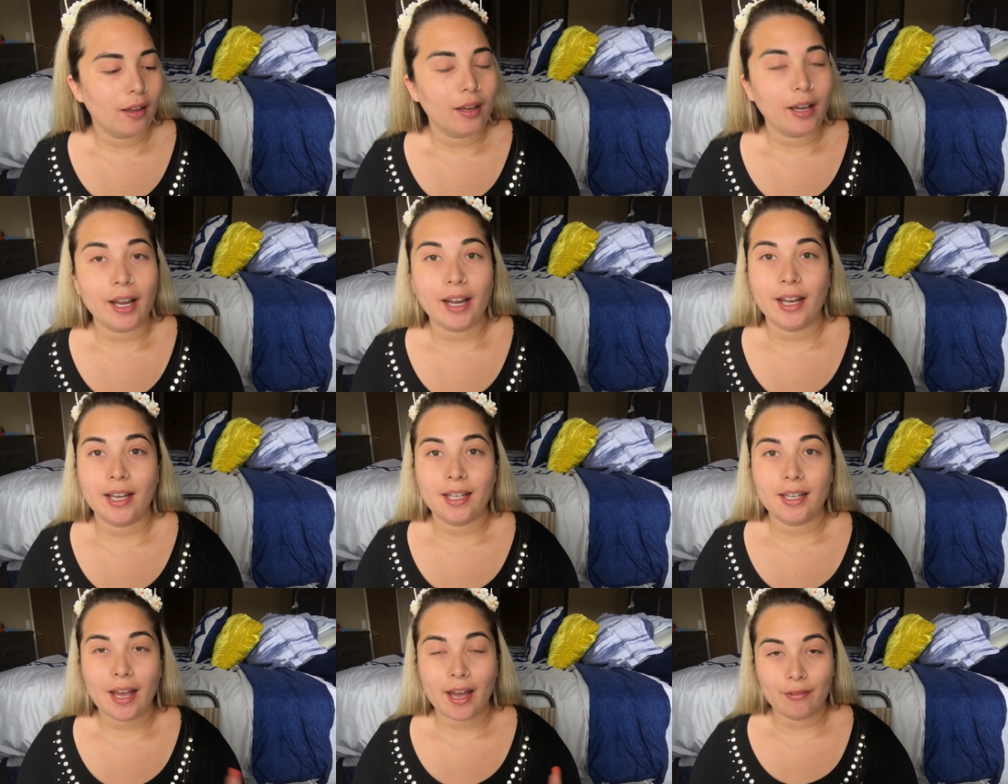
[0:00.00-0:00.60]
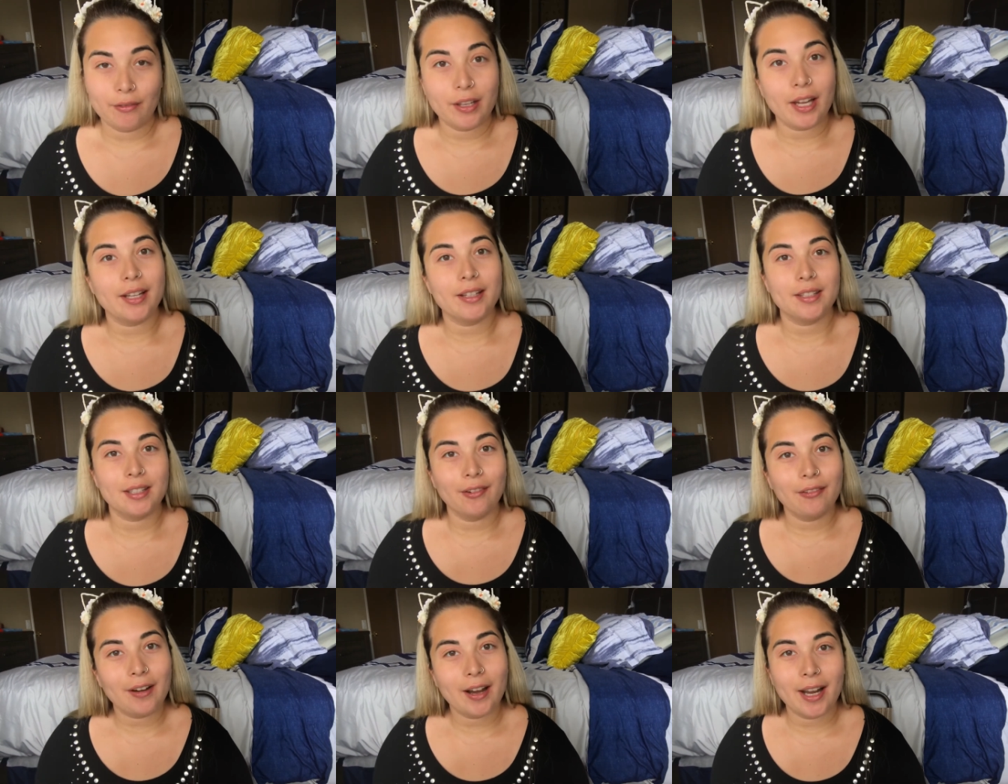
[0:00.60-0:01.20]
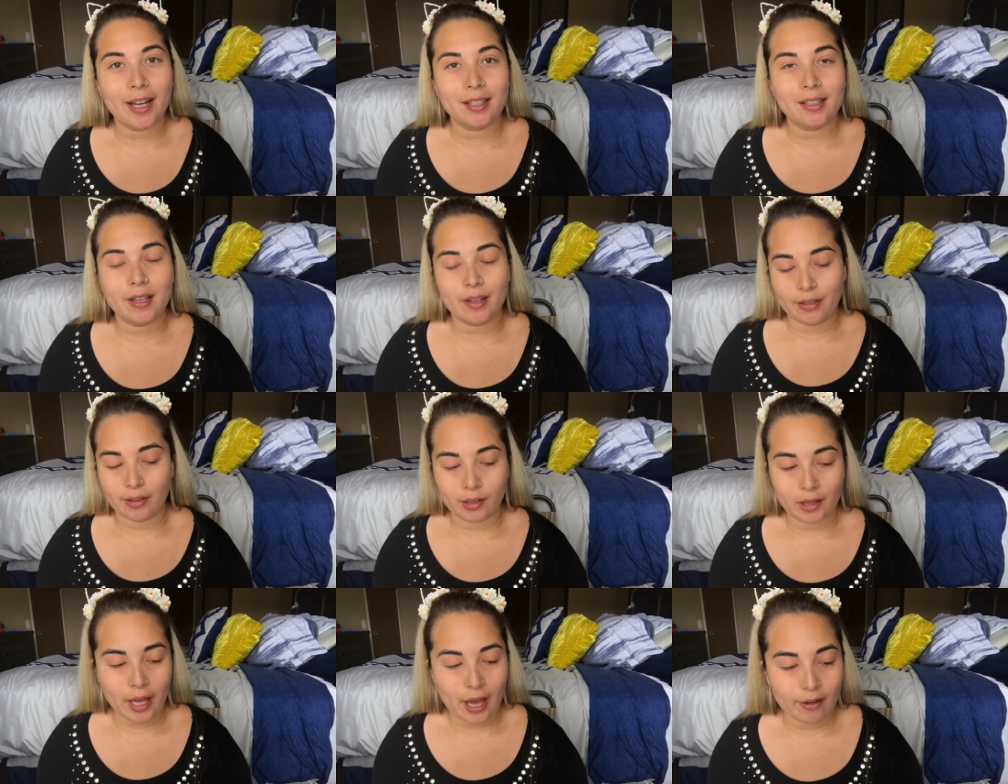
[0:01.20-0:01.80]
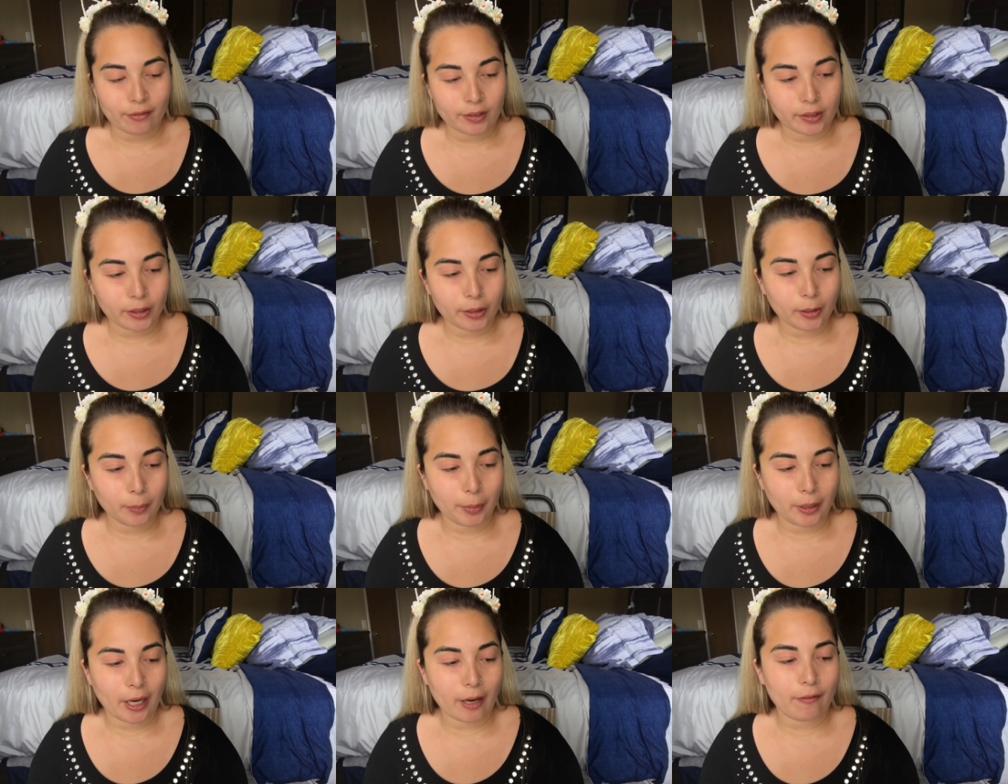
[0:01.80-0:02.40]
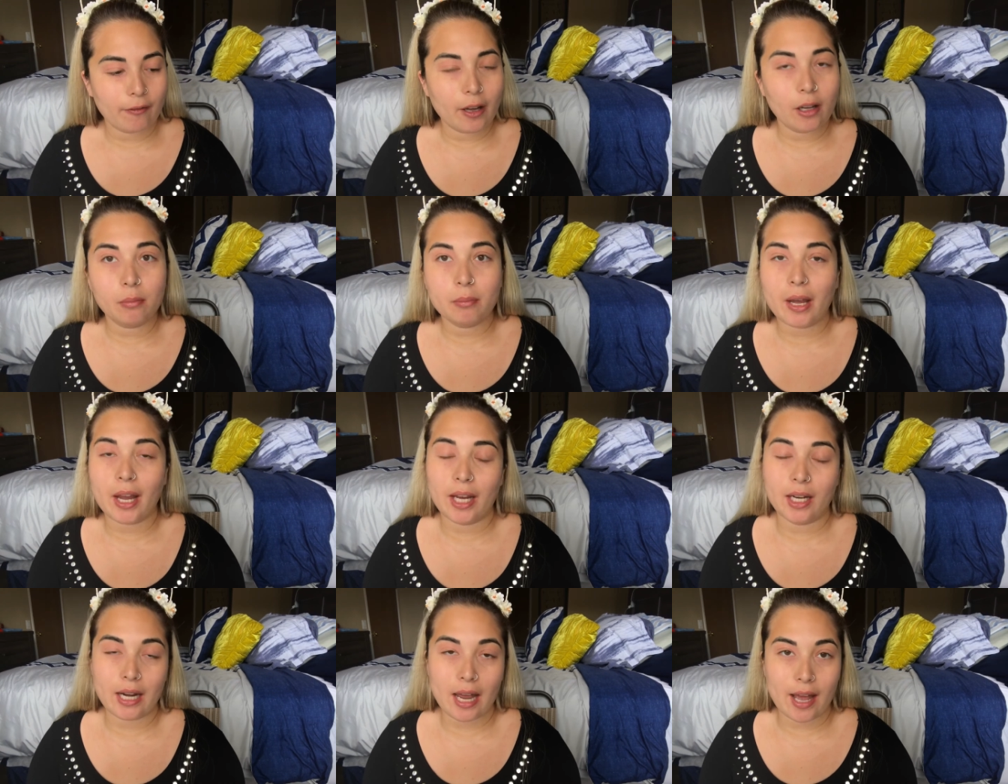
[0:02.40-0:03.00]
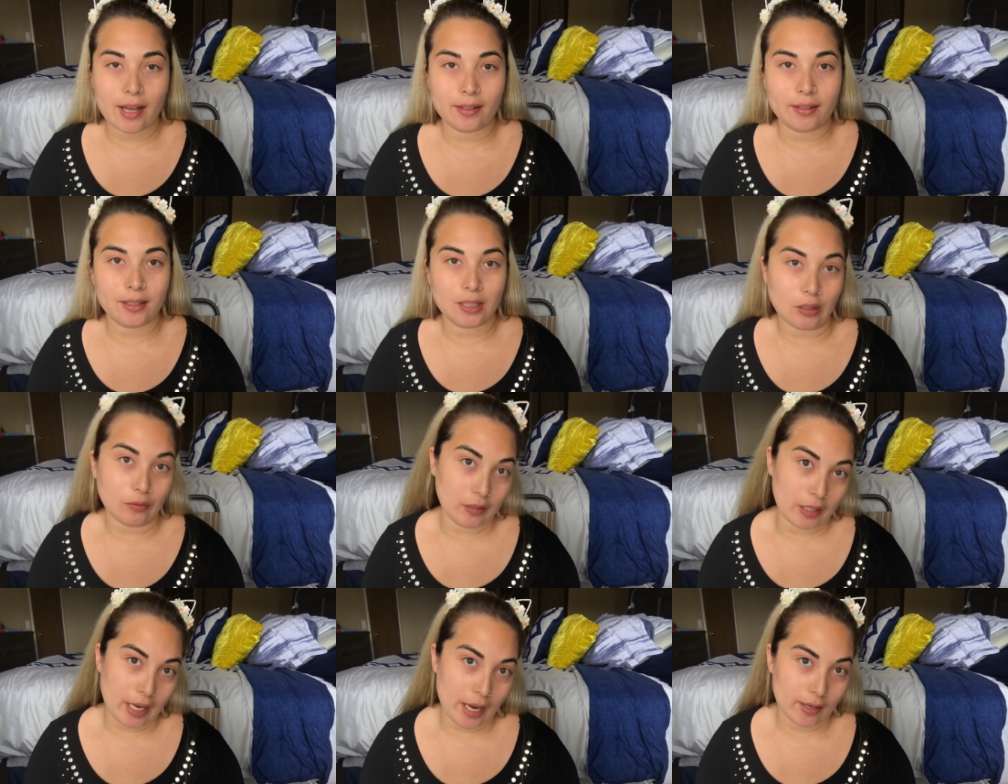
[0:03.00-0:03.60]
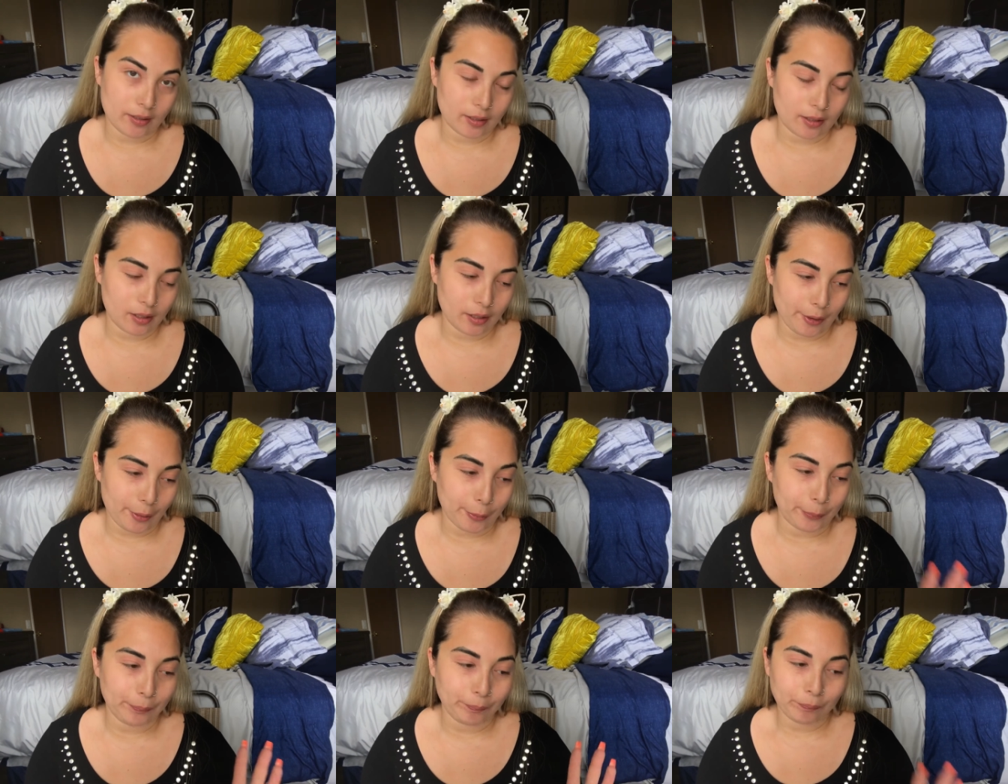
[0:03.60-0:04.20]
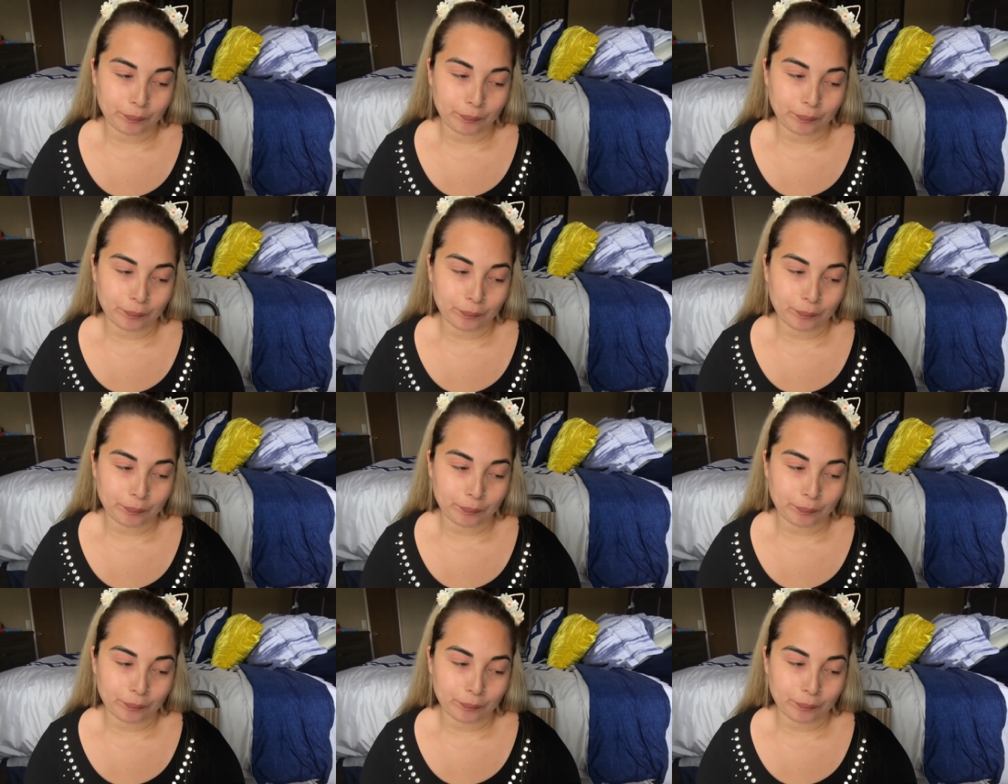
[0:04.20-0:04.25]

I have yet to find the lavender, but I found mine at CVS, so